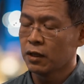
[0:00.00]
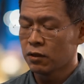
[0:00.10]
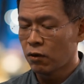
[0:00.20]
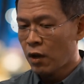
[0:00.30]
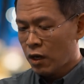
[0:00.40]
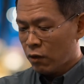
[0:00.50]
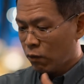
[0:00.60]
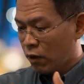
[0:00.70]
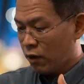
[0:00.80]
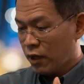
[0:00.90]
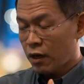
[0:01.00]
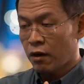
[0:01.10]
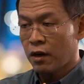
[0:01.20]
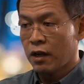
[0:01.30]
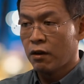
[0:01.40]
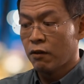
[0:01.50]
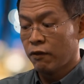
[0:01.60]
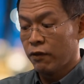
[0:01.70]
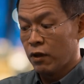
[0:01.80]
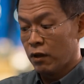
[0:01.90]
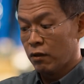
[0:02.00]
And so we're in the era now of,